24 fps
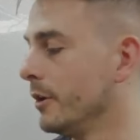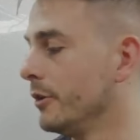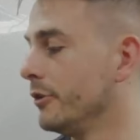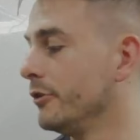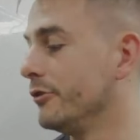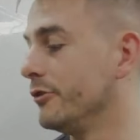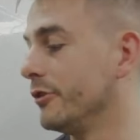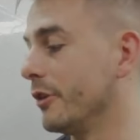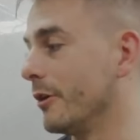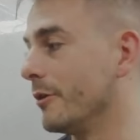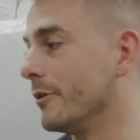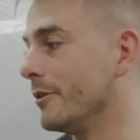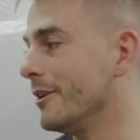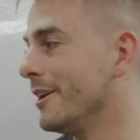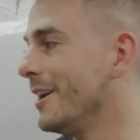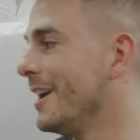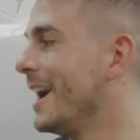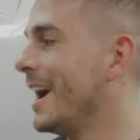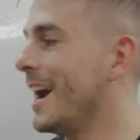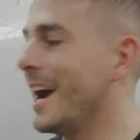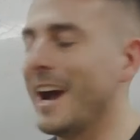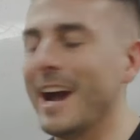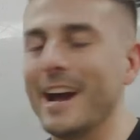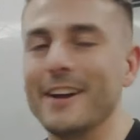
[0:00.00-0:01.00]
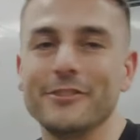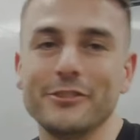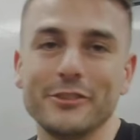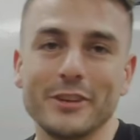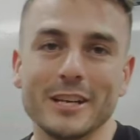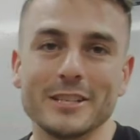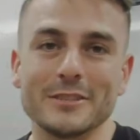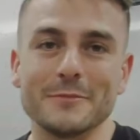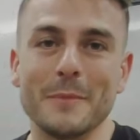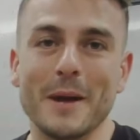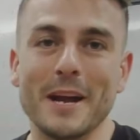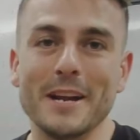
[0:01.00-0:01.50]
So, as you
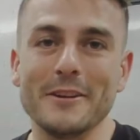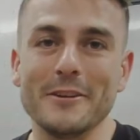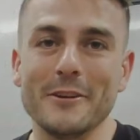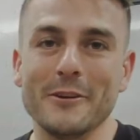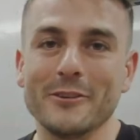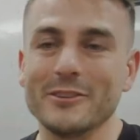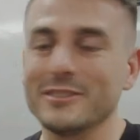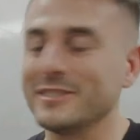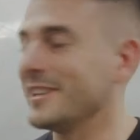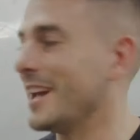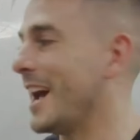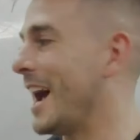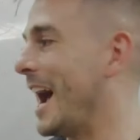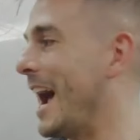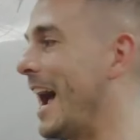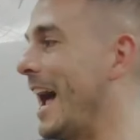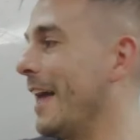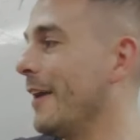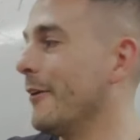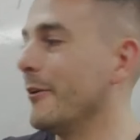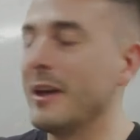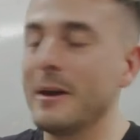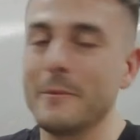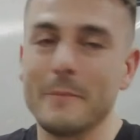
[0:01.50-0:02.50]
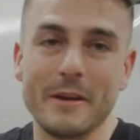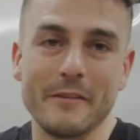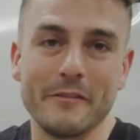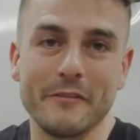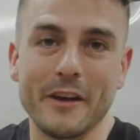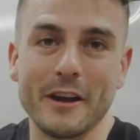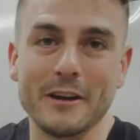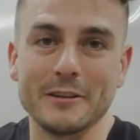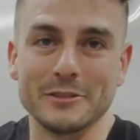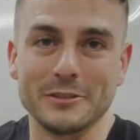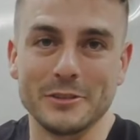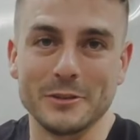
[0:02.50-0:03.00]
guys might notice, I don't have my
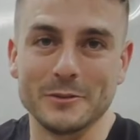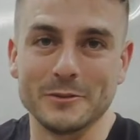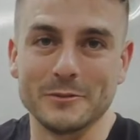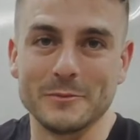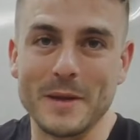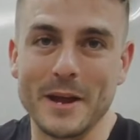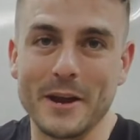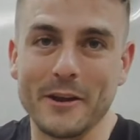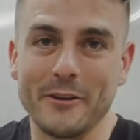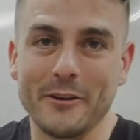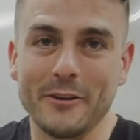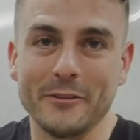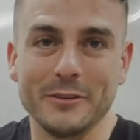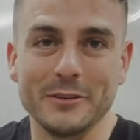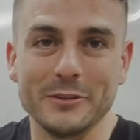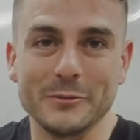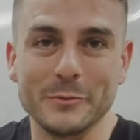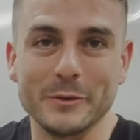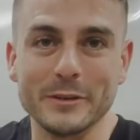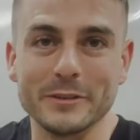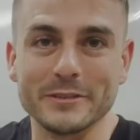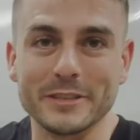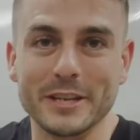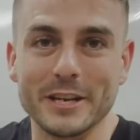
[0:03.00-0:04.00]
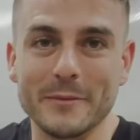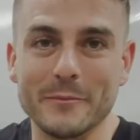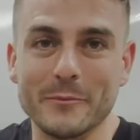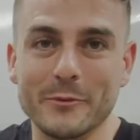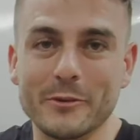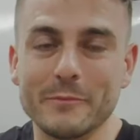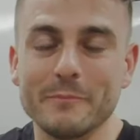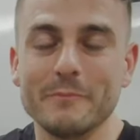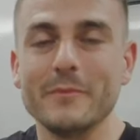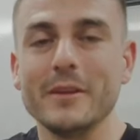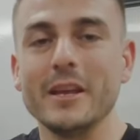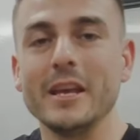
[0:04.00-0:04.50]
Firestones mounted on these wheels
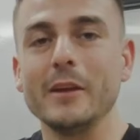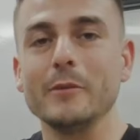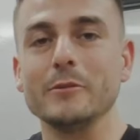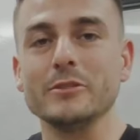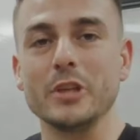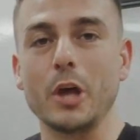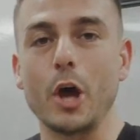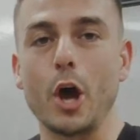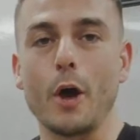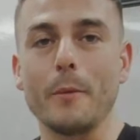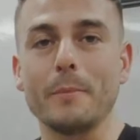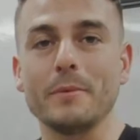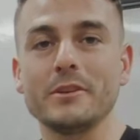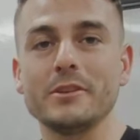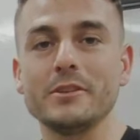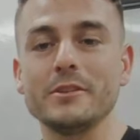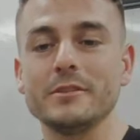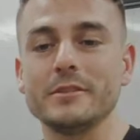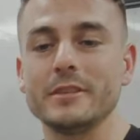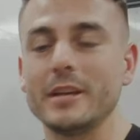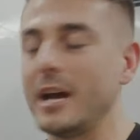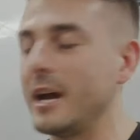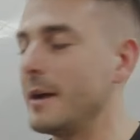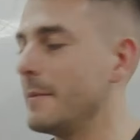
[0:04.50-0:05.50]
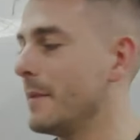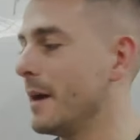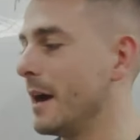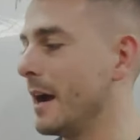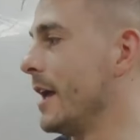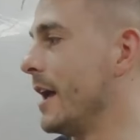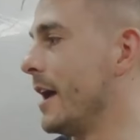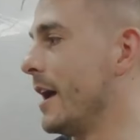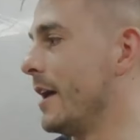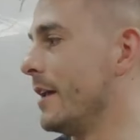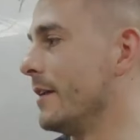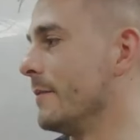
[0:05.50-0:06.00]
anymore. It was an opportune time
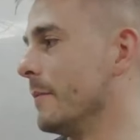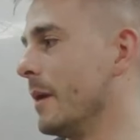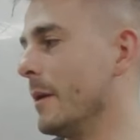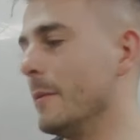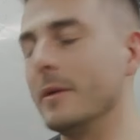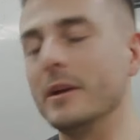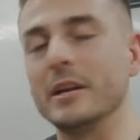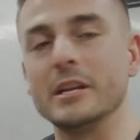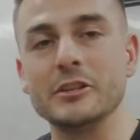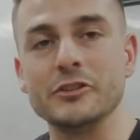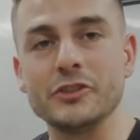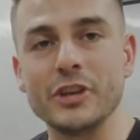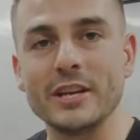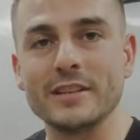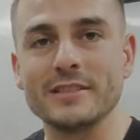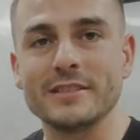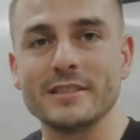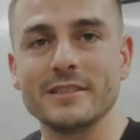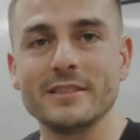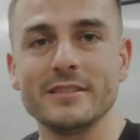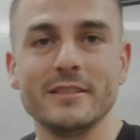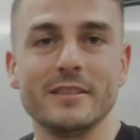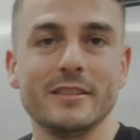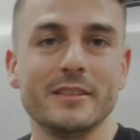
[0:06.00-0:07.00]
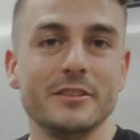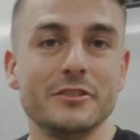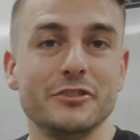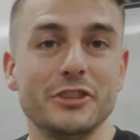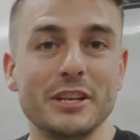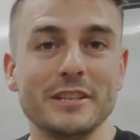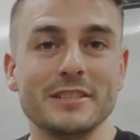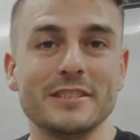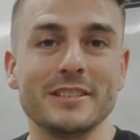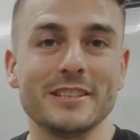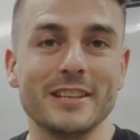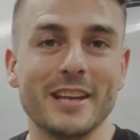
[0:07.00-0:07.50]
that my buddy Jason
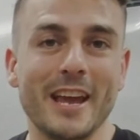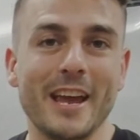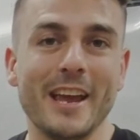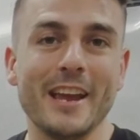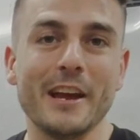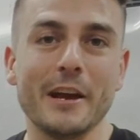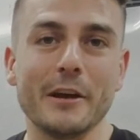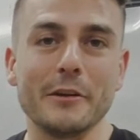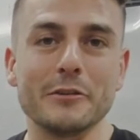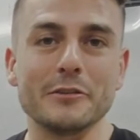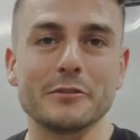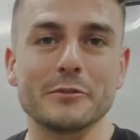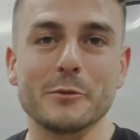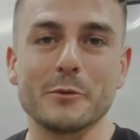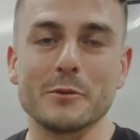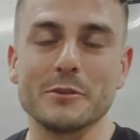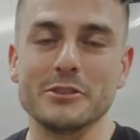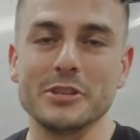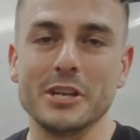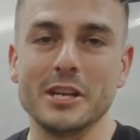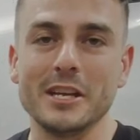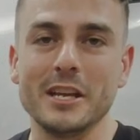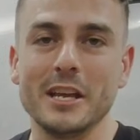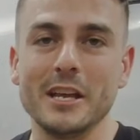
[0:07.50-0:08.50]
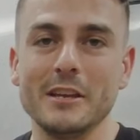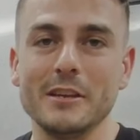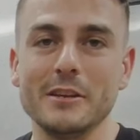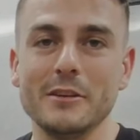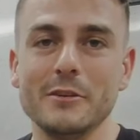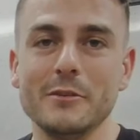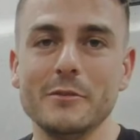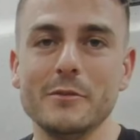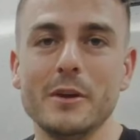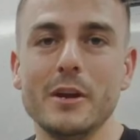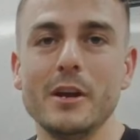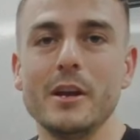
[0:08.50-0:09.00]

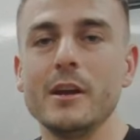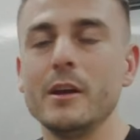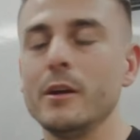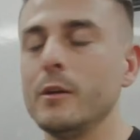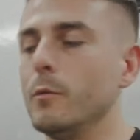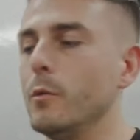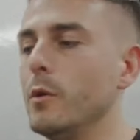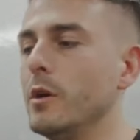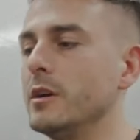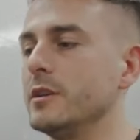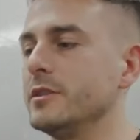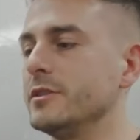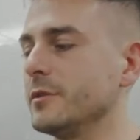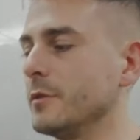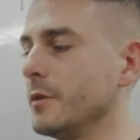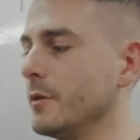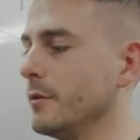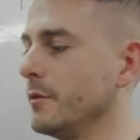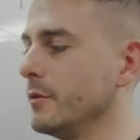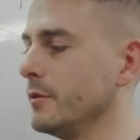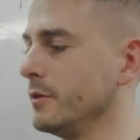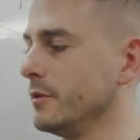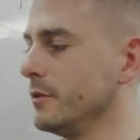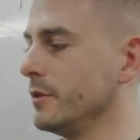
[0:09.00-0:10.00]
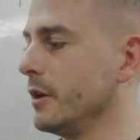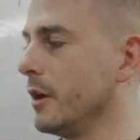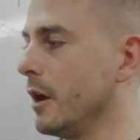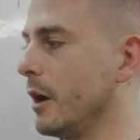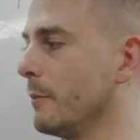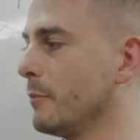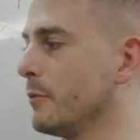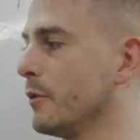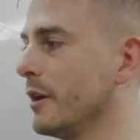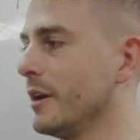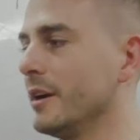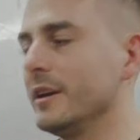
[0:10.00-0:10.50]
K_JKU, was
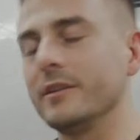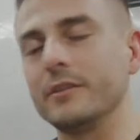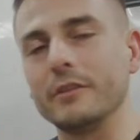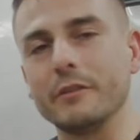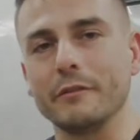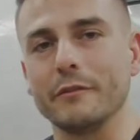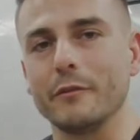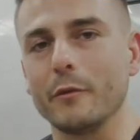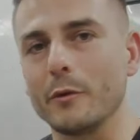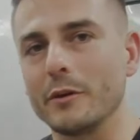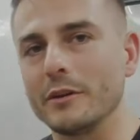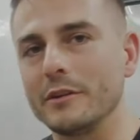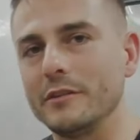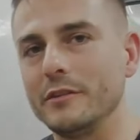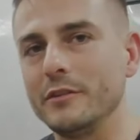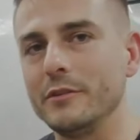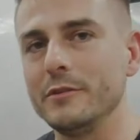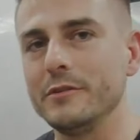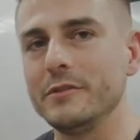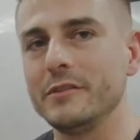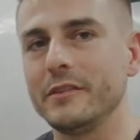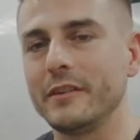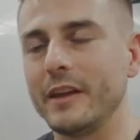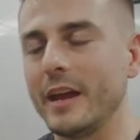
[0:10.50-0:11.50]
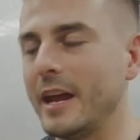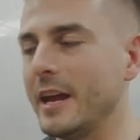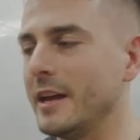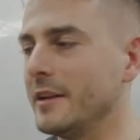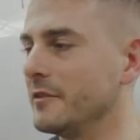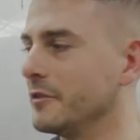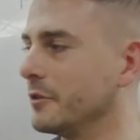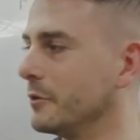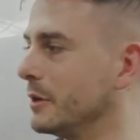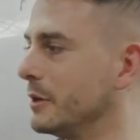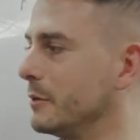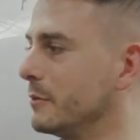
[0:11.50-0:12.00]
upgrading to 42s, and
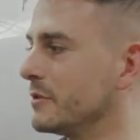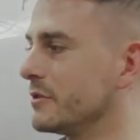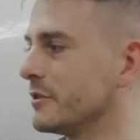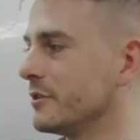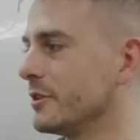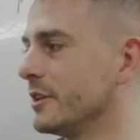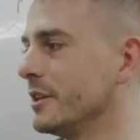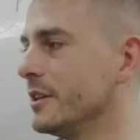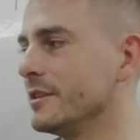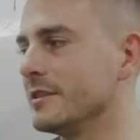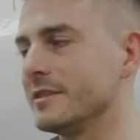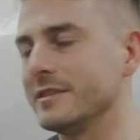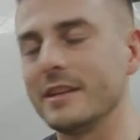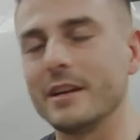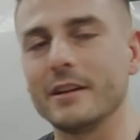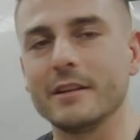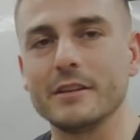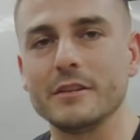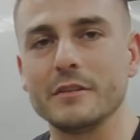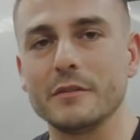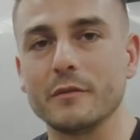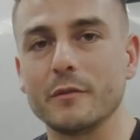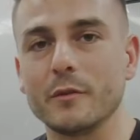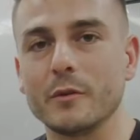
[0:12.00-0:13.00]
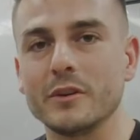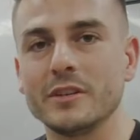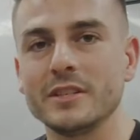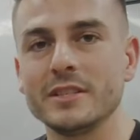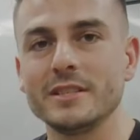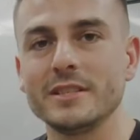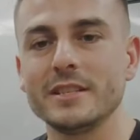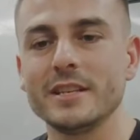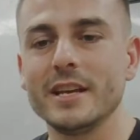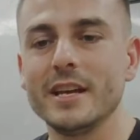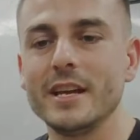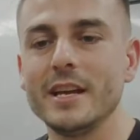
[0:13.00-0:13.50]
so he was looking to sell his
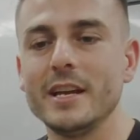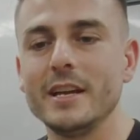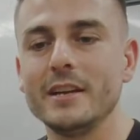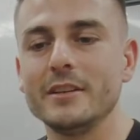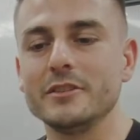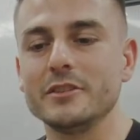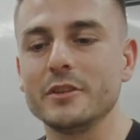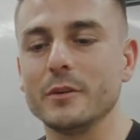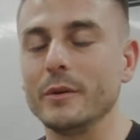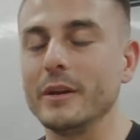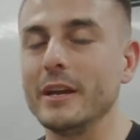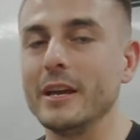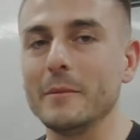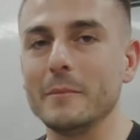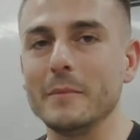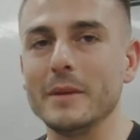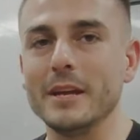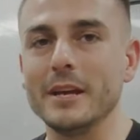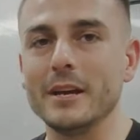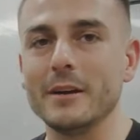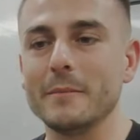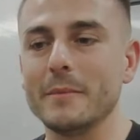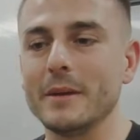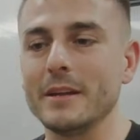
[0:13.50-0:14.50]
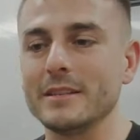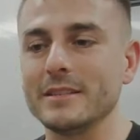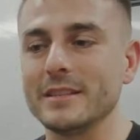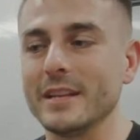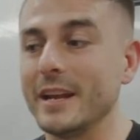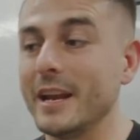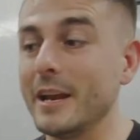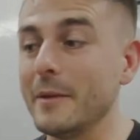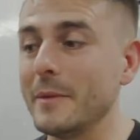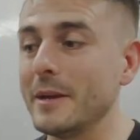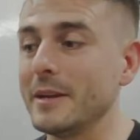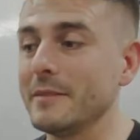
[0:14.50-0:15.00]
40s. So he hit me up and
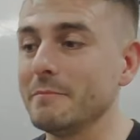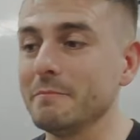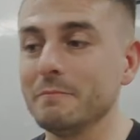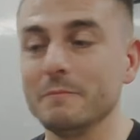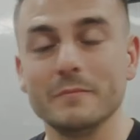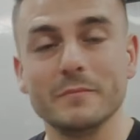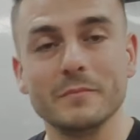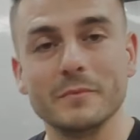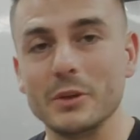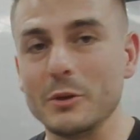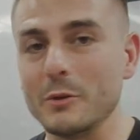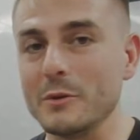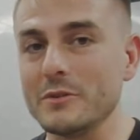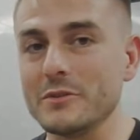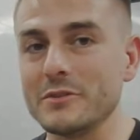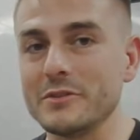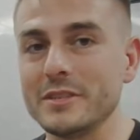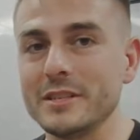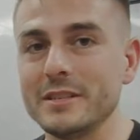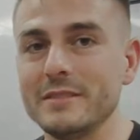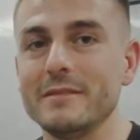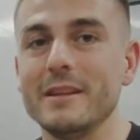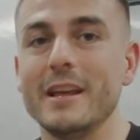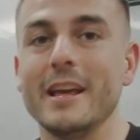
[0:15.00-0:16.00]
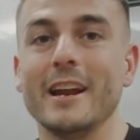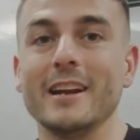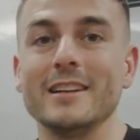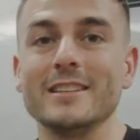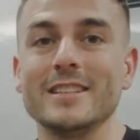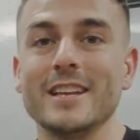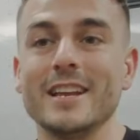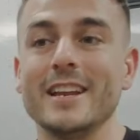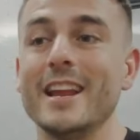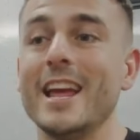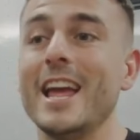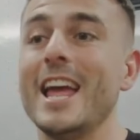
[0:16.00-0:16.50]
said, hey man, you interested? And I
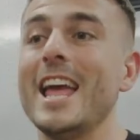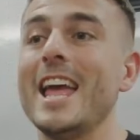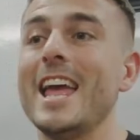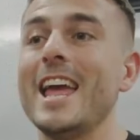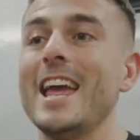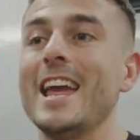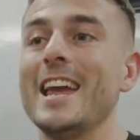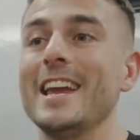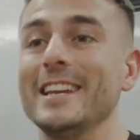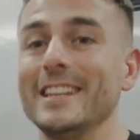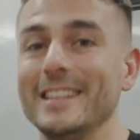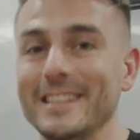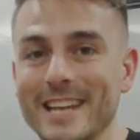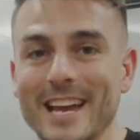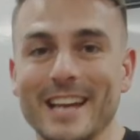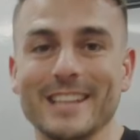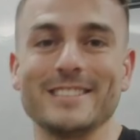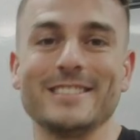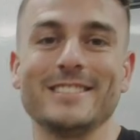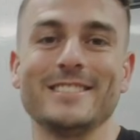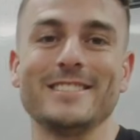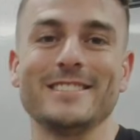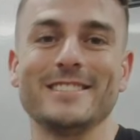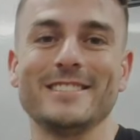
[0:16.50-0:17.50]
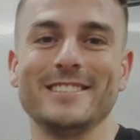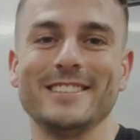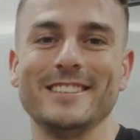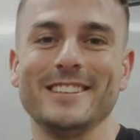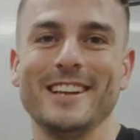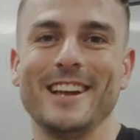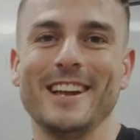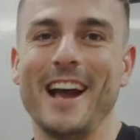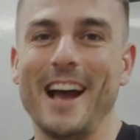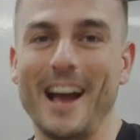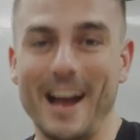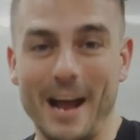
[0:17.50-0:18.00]
said, yes,
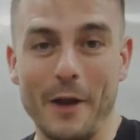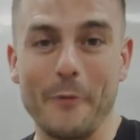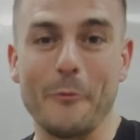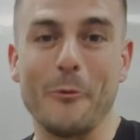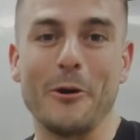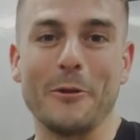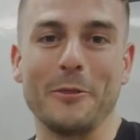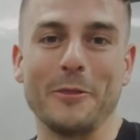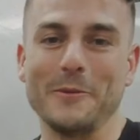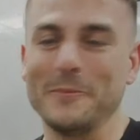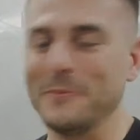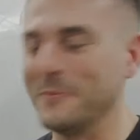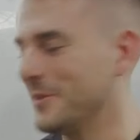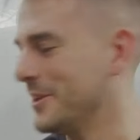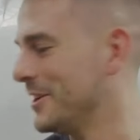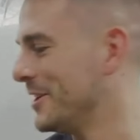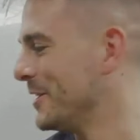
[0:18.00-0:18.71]
I want them.